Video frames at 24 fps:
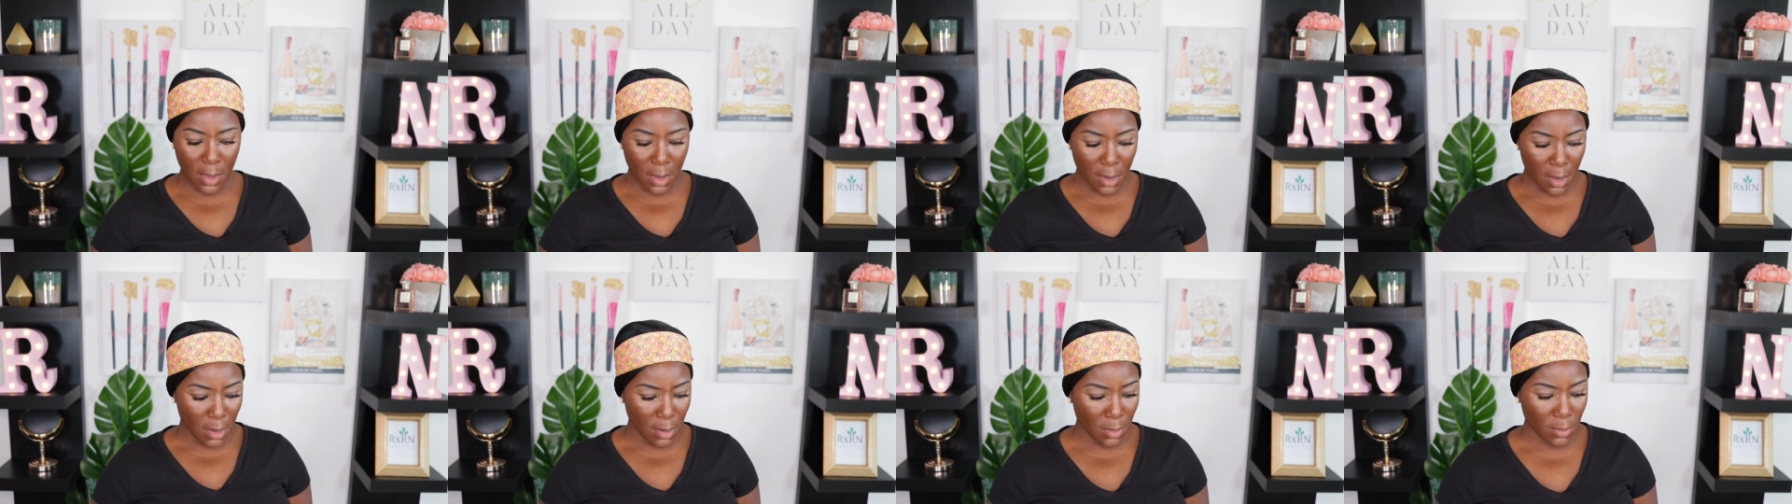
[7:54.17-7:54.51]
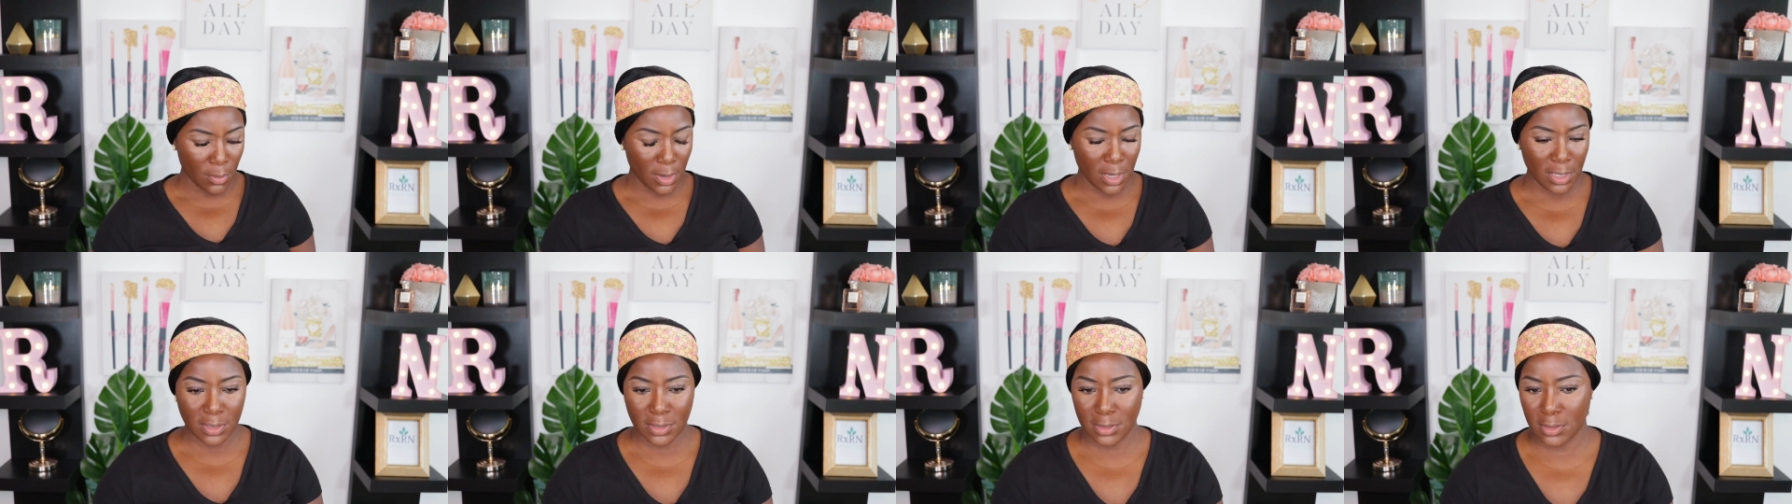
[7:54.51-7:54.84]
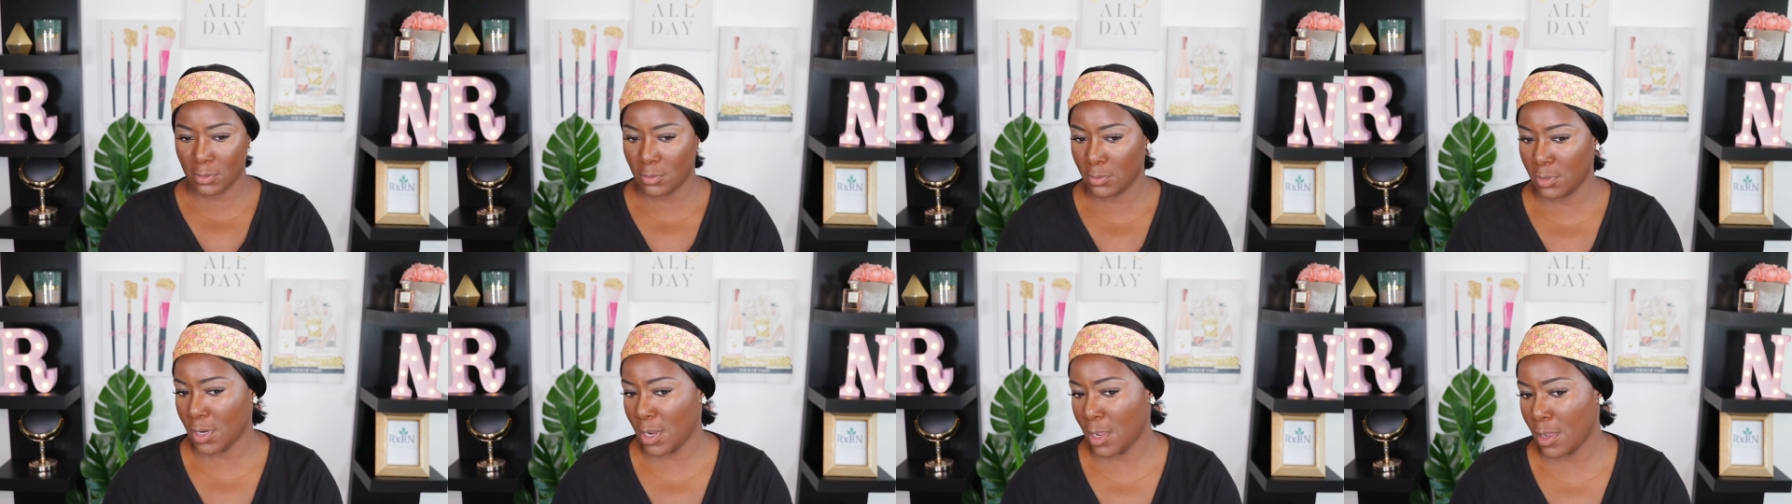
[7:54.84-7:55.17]
All right,
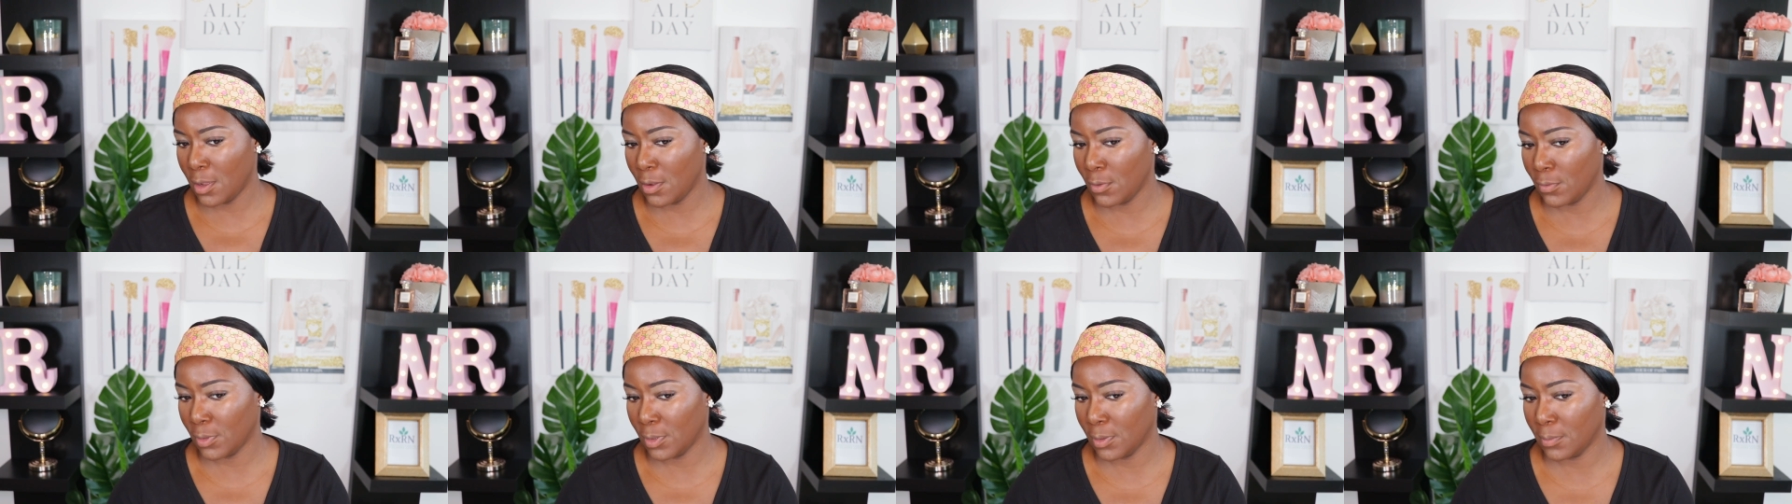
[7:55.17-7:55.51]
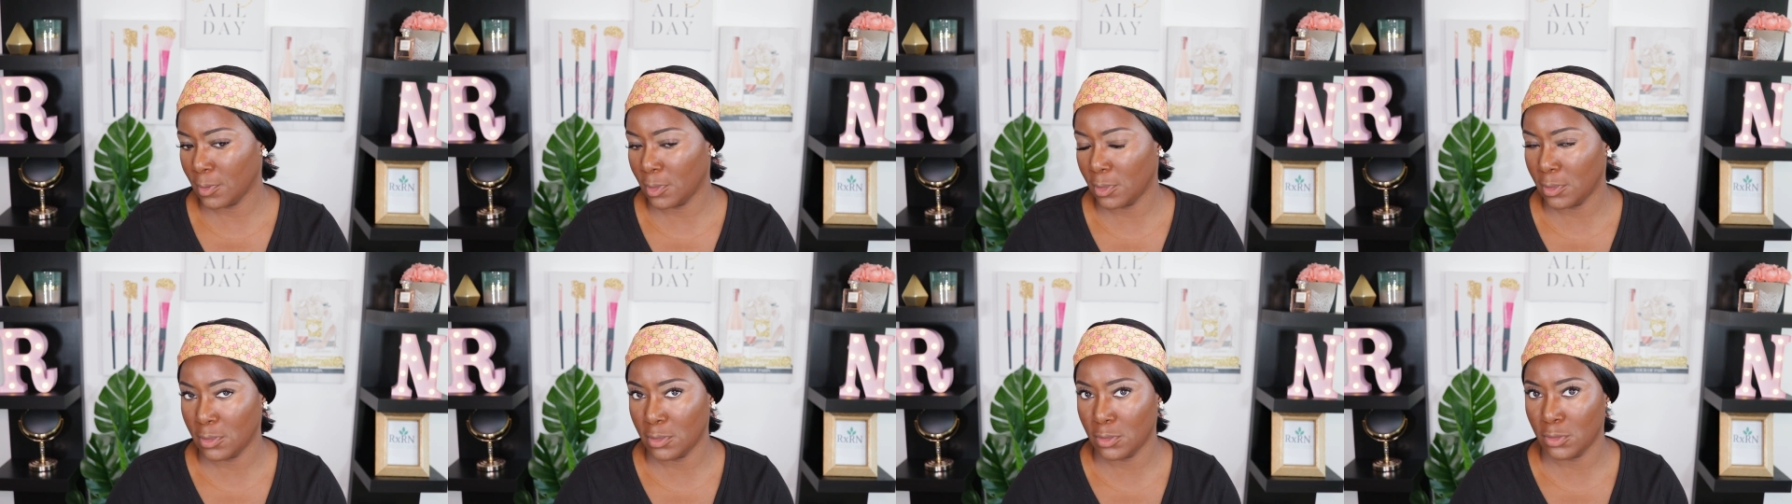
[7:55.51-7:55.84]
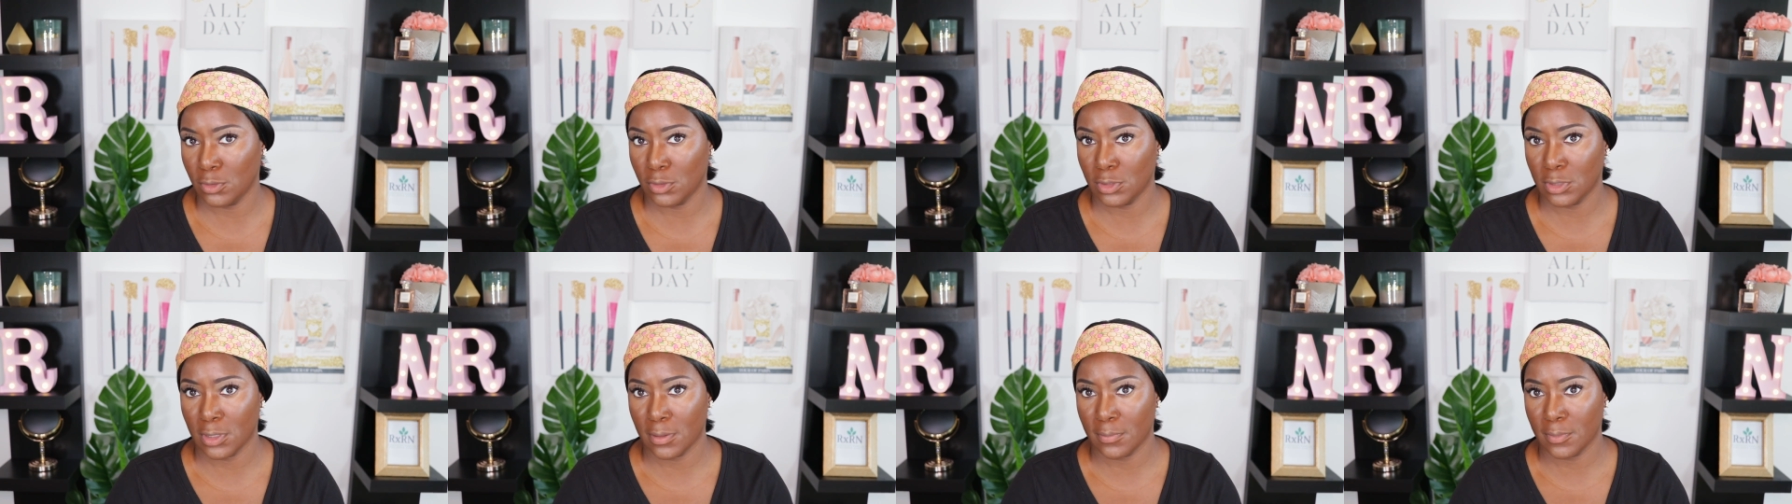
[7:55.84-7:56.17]
so now what I'm gonna do
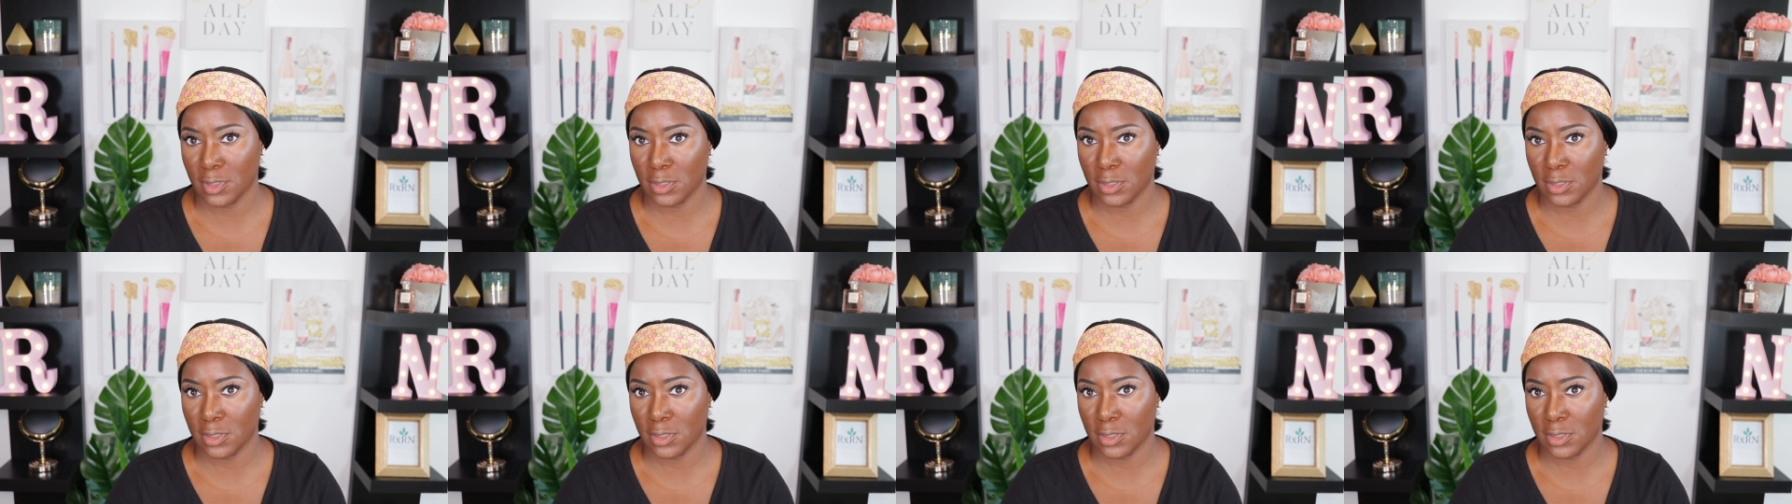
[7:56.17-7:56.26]
is I'm